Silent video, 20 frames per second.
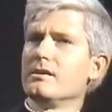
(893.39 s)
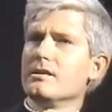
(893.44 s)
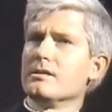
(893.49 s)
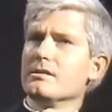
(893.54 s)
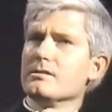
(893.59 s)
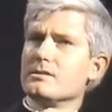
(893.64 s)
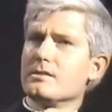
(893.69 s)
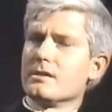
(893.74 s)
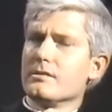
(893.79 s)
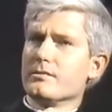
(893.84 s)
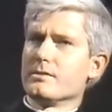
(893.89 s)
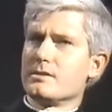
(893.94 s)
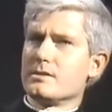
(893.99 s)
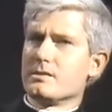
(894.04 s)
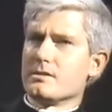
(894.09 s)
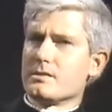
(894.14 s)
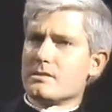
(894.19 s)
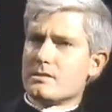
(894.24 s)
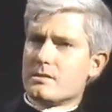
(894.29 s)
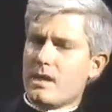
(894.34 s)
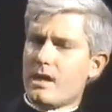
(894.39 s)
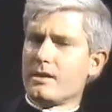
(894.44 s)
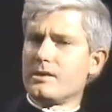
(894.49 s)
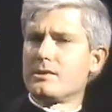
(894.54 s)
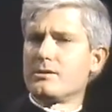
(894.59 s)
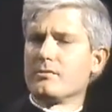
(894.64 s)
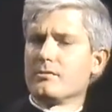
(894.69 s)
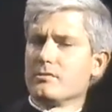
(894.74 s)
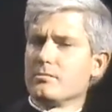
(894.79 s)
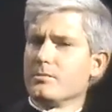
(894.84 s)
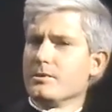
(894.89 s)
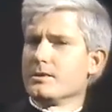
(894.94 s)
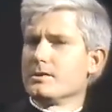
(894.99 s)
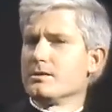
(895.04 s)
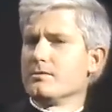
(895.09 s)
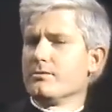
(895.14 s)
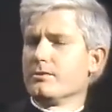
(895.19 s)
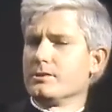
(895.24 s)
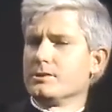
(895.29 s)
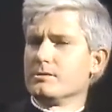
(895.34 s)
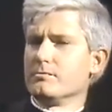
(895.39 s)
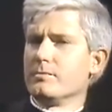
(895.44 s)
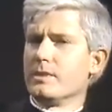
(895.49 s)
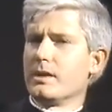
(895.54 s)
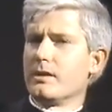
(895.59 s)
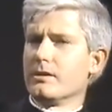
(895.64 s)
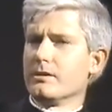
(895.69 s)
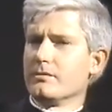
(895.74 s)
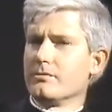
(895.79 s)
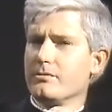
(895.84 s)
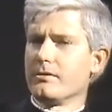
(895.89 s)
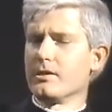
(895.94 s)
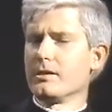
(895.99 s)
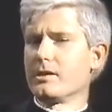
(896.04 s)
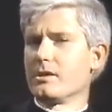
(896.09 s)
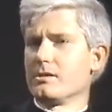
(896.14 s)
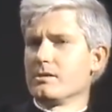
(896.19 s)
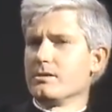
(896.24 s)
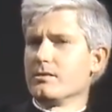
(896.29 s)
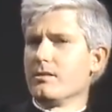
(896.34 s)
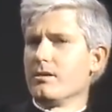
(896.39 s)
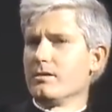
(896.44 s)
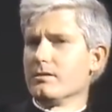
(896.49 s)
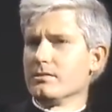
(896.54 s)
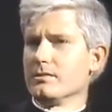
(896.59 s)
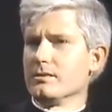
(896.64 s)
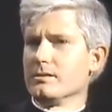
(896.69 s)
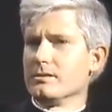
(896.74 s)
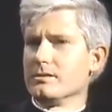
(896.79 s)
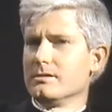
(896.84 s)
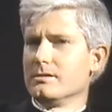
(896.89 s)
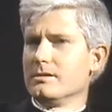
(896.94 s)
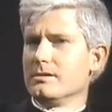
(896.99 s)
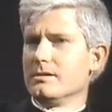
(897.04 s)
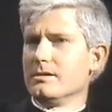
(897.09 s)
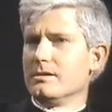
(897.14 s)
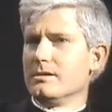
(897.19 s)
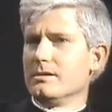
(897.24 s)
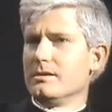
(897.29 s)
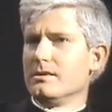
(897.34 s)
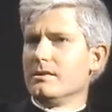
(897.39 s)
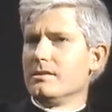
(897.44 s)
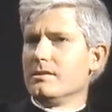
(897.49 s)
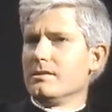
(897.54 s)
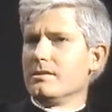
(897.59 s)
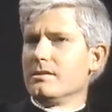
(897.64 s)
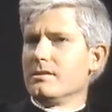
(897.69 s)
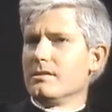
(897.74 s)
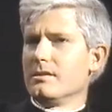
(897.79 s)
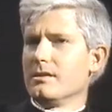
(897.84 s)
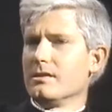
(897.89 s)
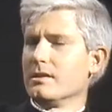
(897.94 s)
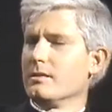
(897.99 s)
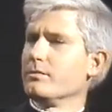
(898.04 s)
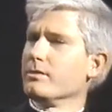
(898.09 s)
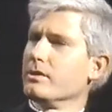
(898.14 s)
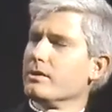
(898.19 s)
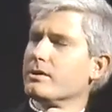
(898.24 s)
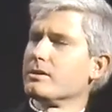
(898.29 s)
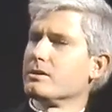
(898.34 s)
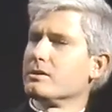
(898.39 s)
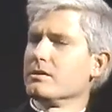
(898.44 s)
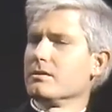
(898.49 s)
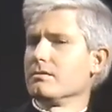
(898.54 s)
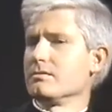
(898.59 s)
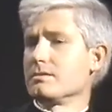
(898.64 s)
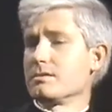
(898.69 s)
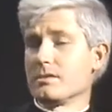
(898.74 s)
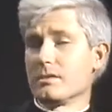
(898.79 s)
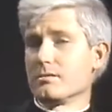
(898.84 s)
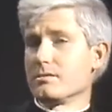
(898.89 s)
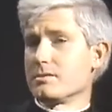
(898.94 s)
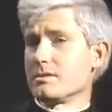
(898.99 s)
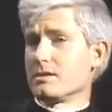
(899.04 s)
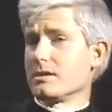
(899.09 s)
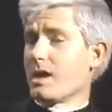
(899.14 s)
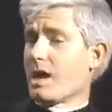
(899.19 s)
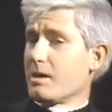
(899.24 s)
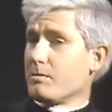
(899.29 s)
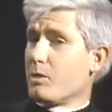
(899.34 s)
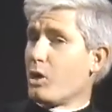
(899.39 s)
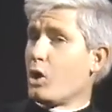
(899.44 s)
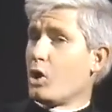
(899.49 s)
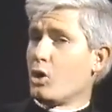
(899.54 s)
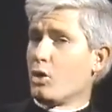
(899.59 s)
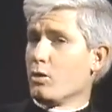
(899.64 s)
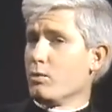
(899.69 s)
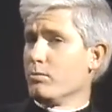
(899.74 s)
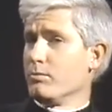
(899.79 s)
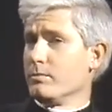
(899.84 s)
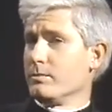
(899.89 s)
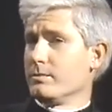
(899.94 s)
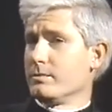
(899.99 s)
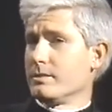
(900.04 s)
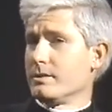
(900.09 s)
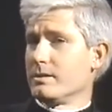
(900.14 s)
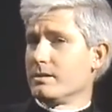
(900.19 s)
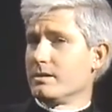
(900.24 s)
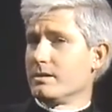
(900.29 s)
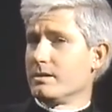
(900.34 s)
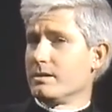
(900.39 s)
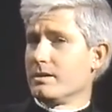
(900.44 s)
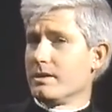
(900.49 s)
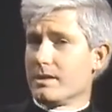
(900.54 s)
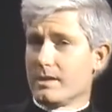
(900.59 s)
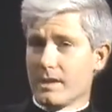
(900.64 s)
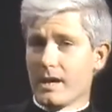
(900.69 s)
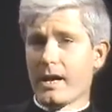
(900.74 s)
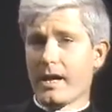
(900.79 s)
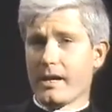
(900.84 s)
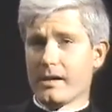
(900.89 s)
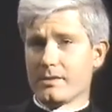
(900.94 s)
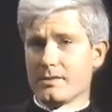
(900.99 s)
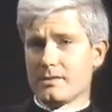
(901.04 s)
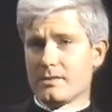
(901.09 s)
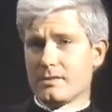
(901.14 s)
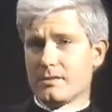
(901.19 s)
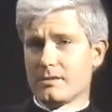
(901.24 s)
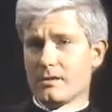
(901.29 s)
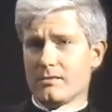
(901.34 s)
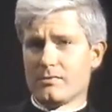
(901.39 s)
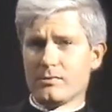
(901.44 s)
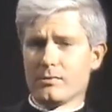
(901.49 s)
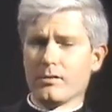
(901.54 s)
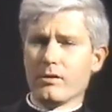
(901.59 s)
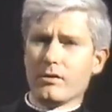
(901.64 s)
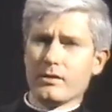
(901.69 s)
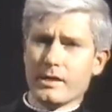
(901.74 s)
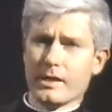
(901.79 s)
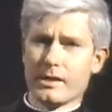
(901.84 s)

and so they would see the statue of the Blessed Virgin Mary flanking the altar. Mm-hmm. And they would look at those and they would say, I'm home mm-hmm. at last, after a long